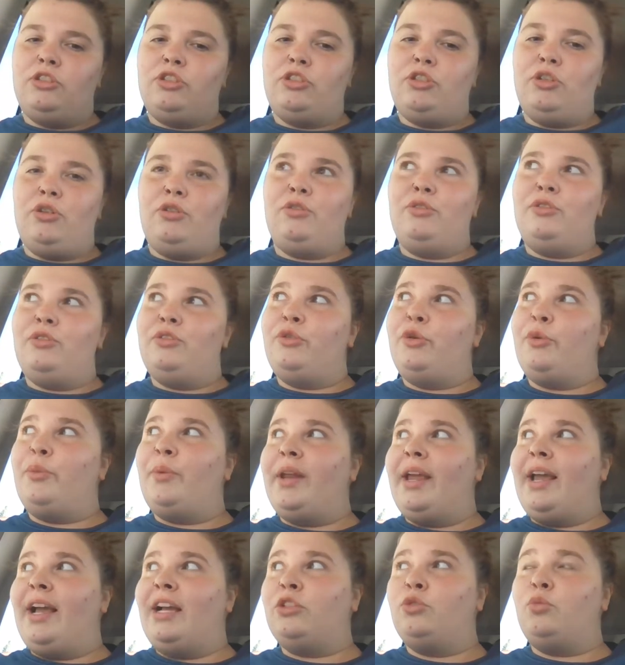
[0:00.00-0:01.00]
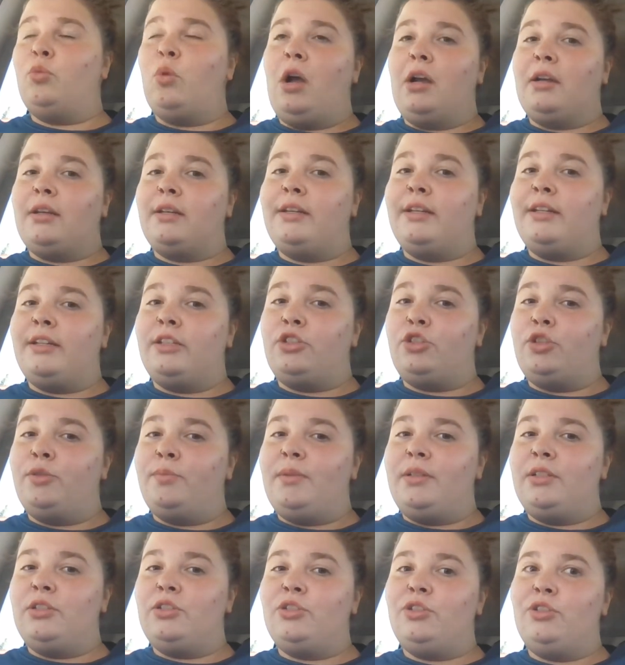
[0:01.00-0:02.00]
So, nobody has walked
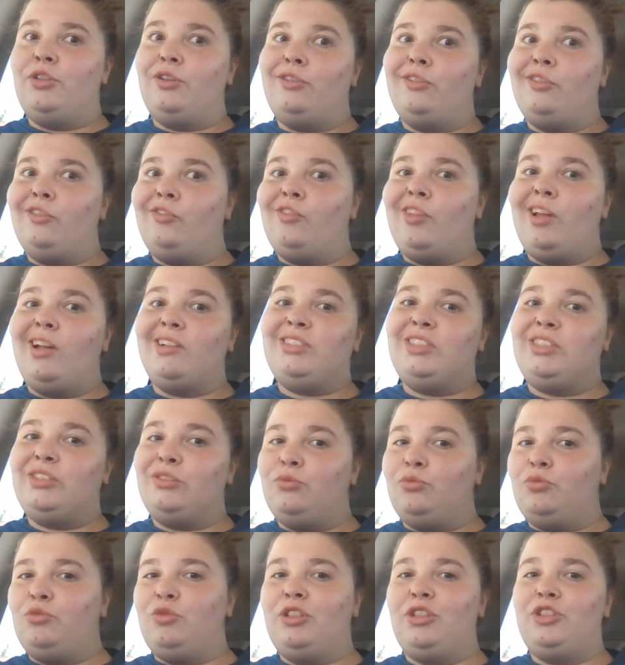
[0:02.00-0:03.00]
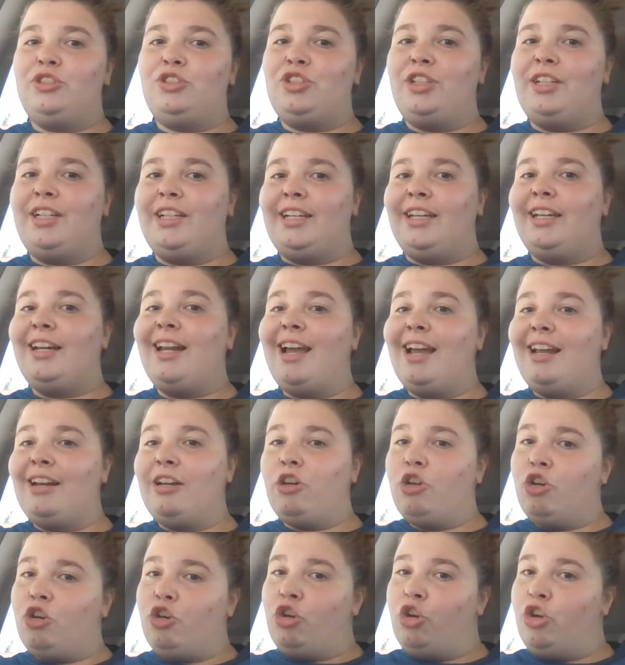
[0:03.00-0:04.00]
into me. So, that's what you're trying to get at?
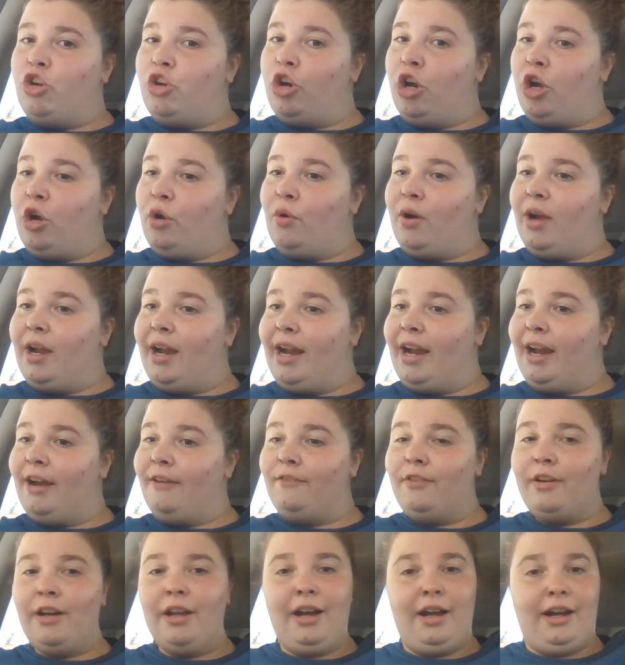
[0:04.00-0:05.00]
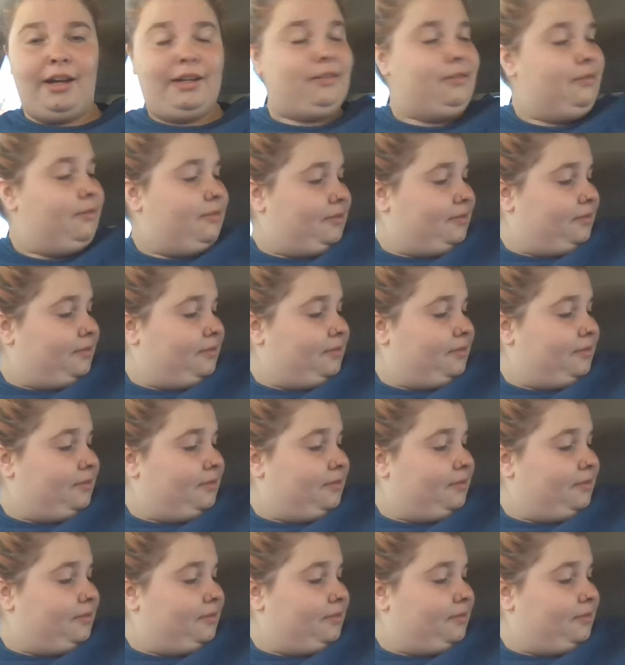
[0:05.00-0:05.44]
No, I have not.